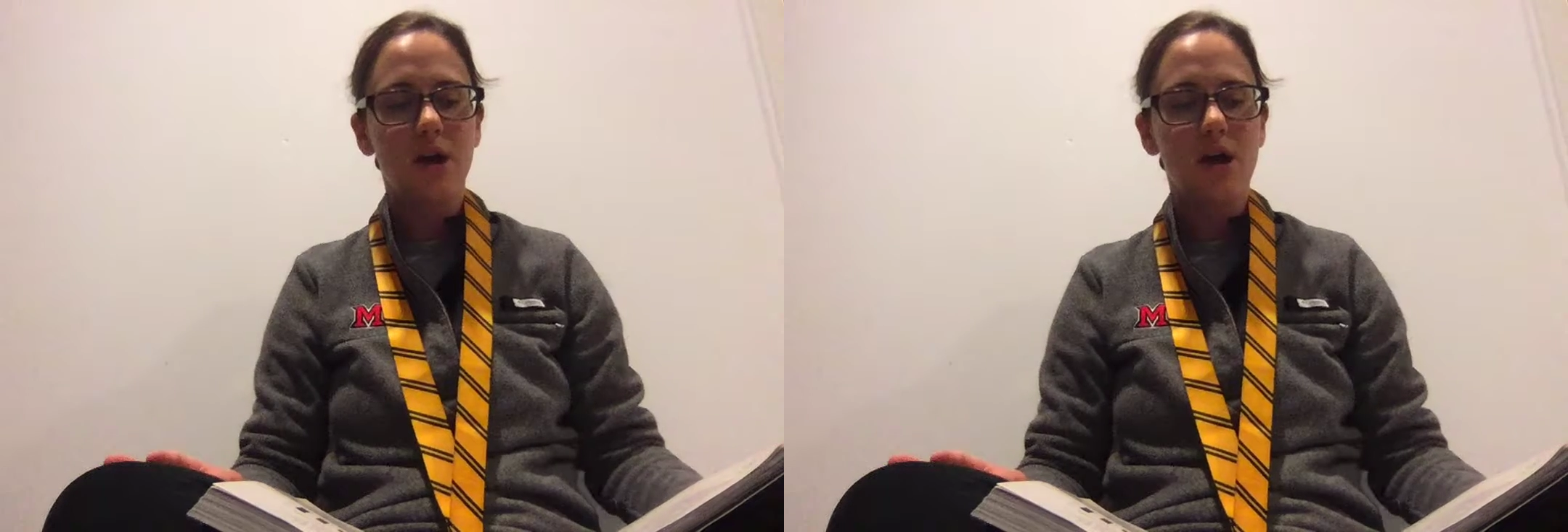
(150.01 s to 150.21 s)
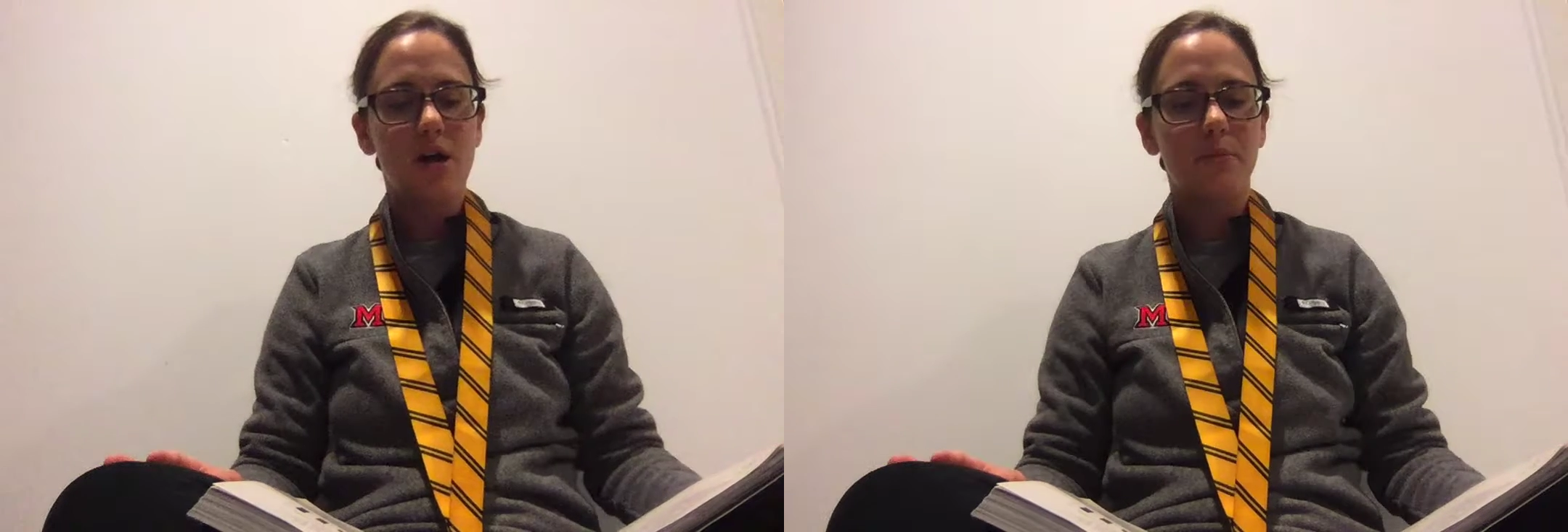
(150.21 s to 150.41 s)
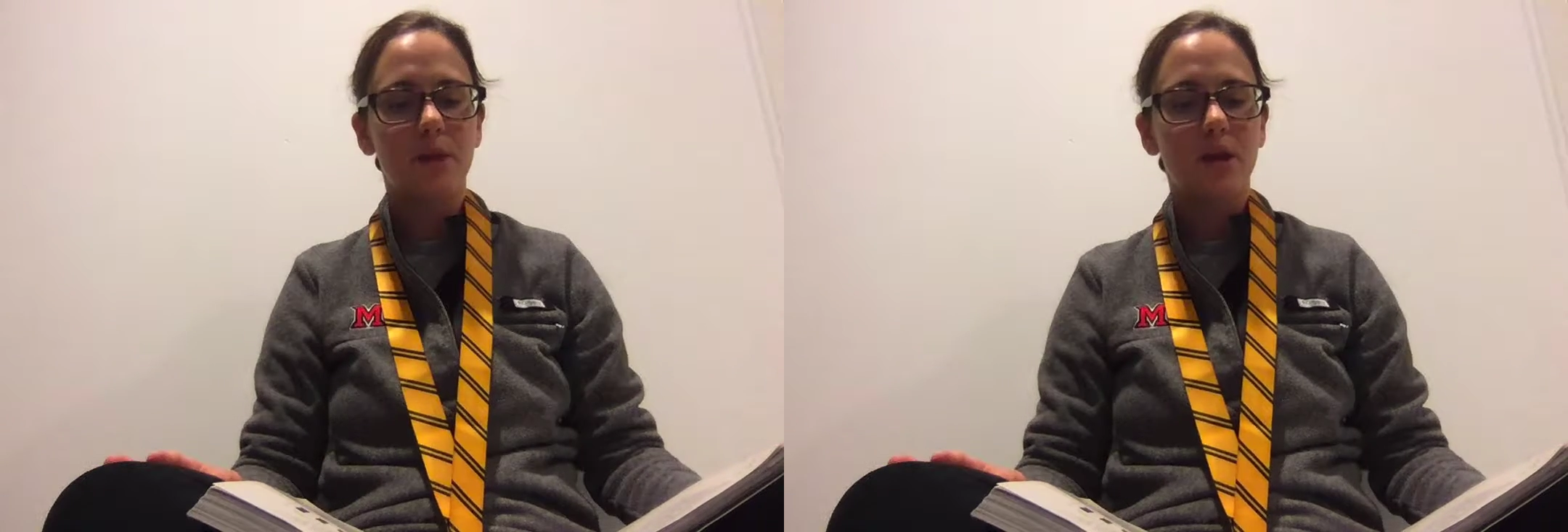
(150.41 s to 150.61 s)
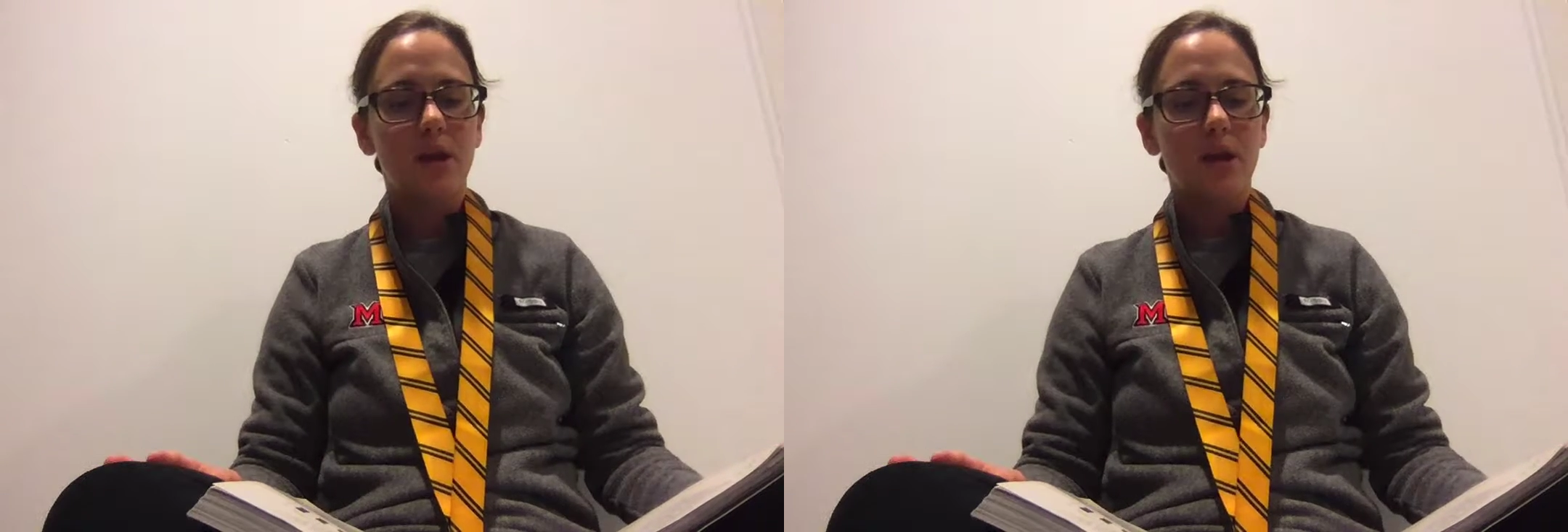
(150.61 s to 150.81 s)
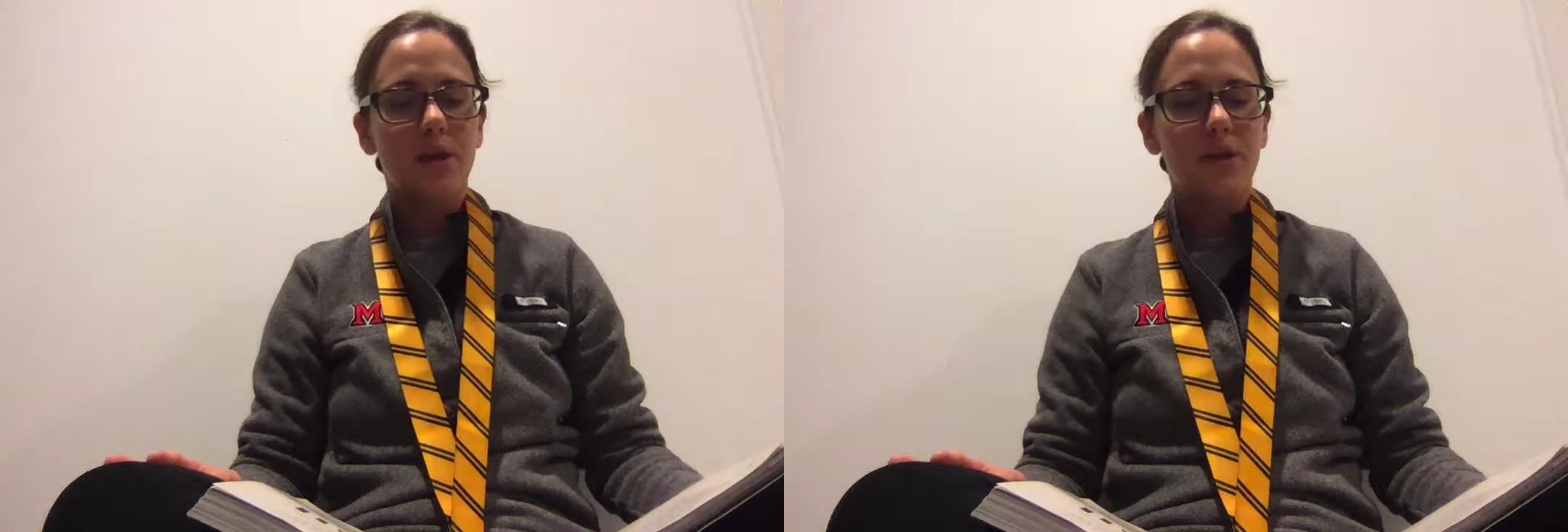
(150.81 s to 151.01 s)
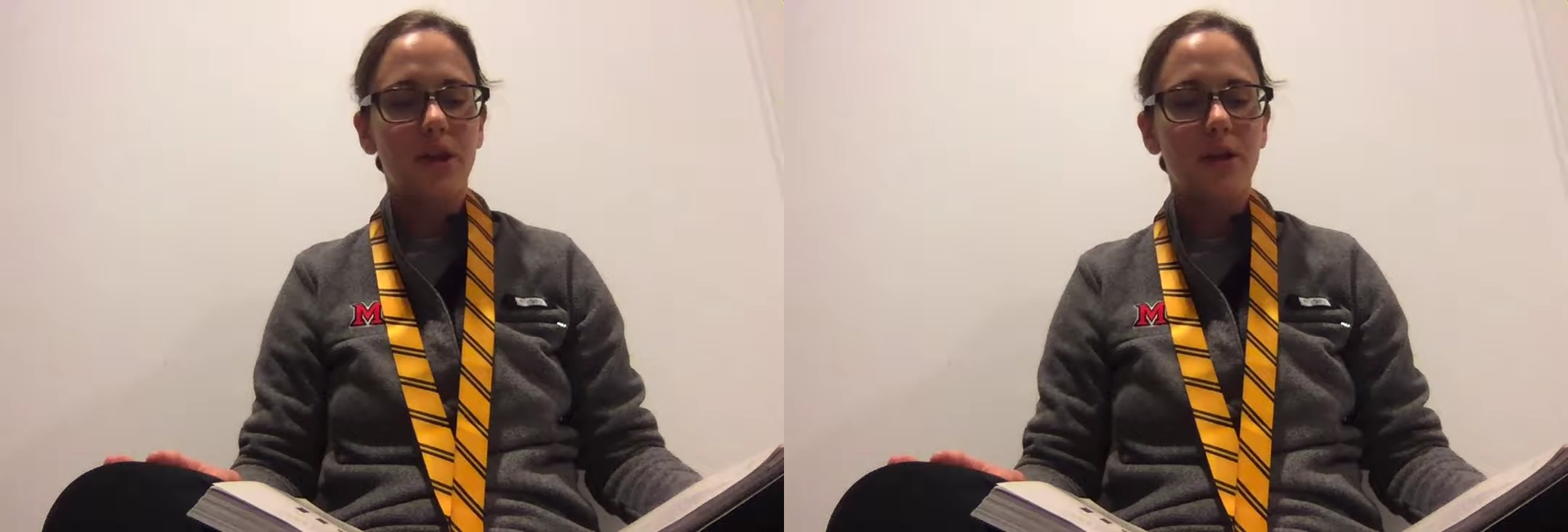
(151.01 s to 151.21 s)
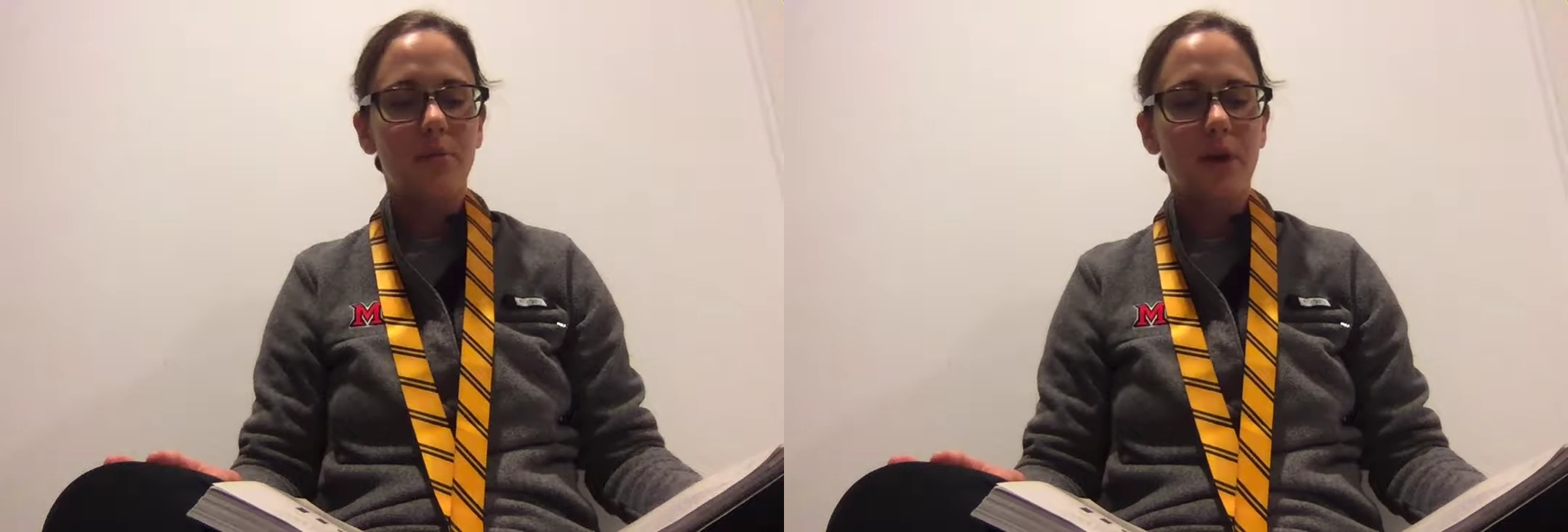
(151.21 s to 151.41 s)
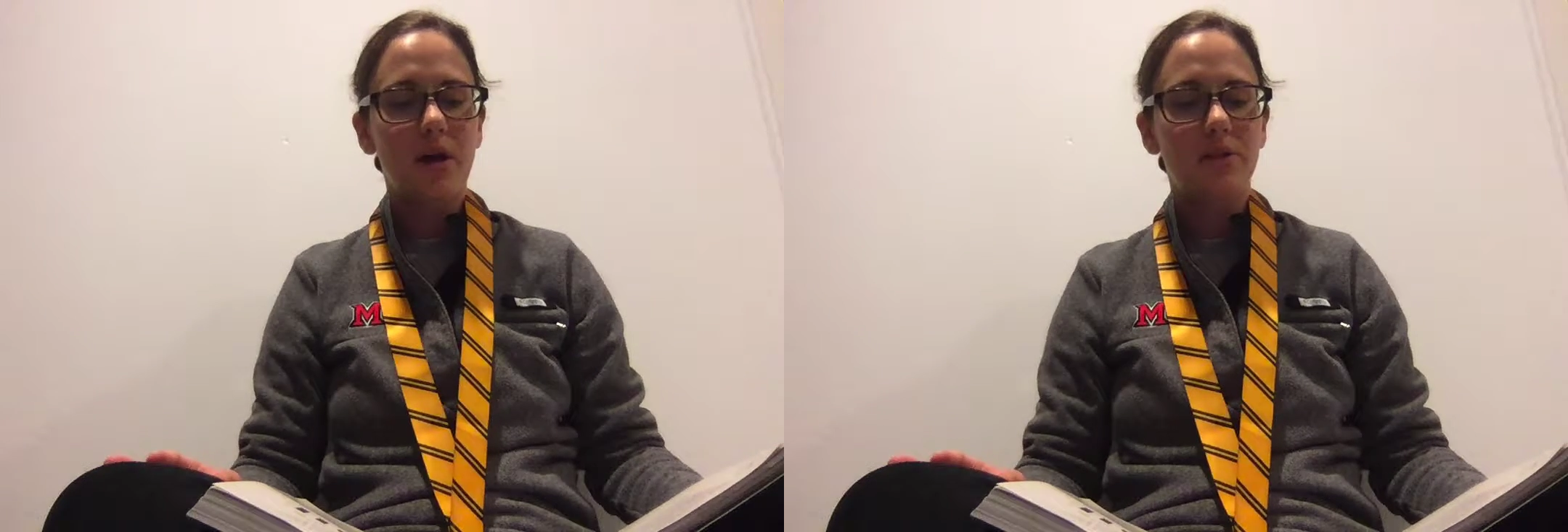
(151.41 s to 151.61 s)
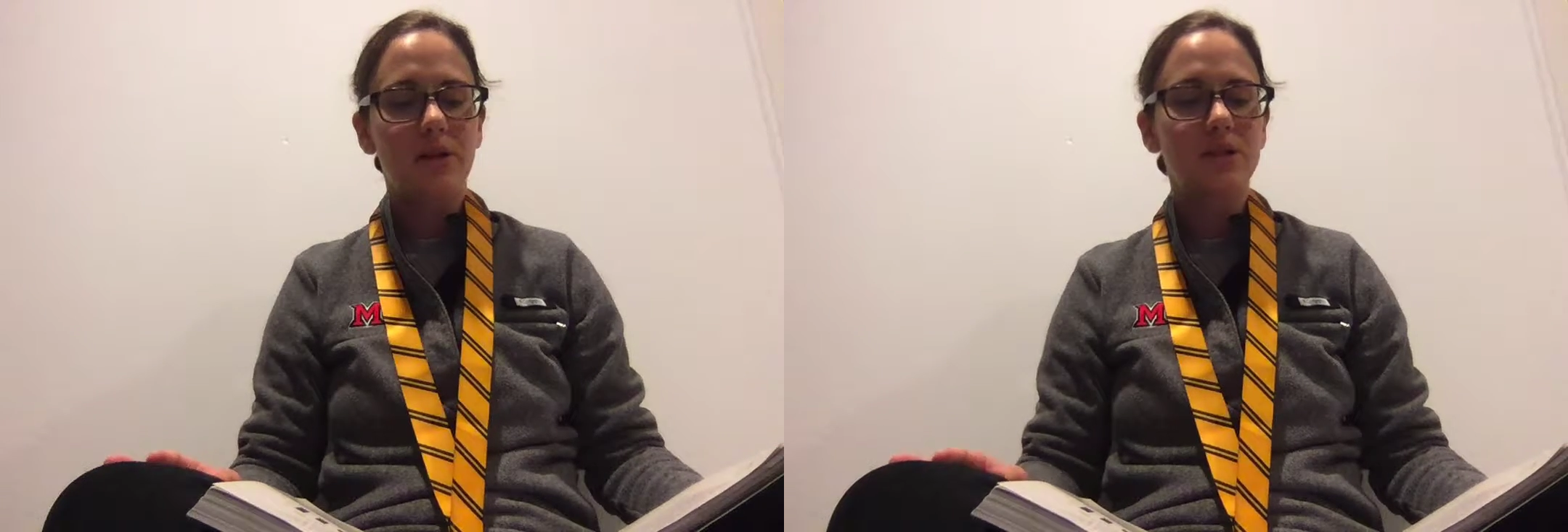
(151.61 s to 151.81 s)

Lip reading: up. Think about that.